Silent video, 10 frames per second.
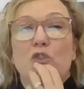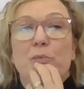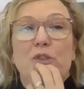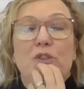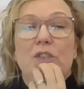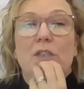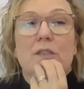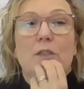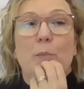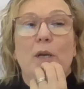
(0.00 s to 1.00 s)
contribution
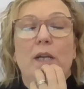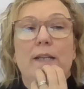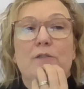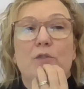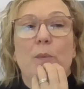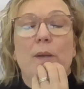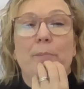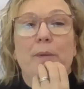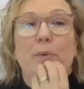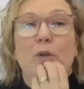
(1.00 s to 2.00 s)
doesn't apply is for
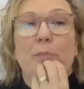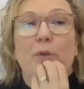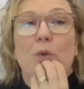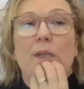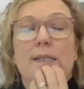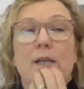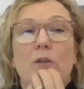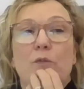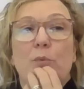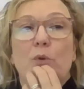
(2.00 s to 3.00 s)
when people are purely
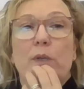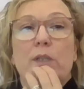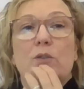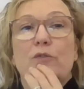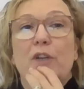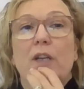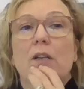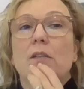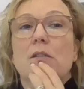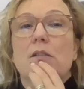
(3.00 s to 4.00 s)
self-employed or
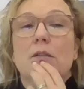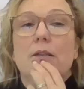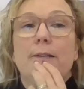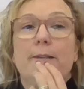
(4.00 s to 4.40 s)
freelance.